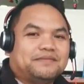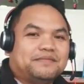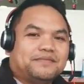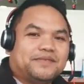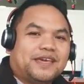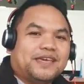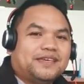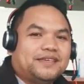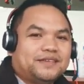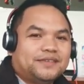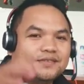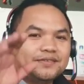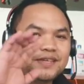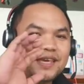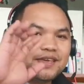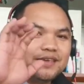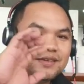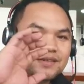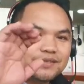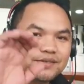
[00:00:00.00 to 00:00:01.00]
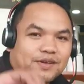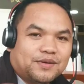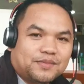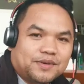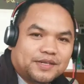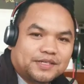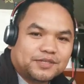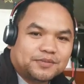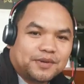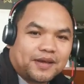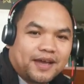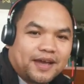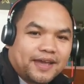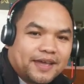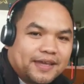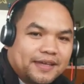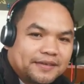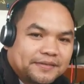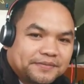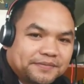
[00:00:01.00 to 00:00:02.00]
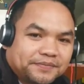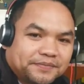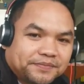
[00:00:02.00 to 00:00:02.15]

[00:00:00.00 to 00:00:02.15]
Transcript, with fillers: Thank you, thank you so much, bye.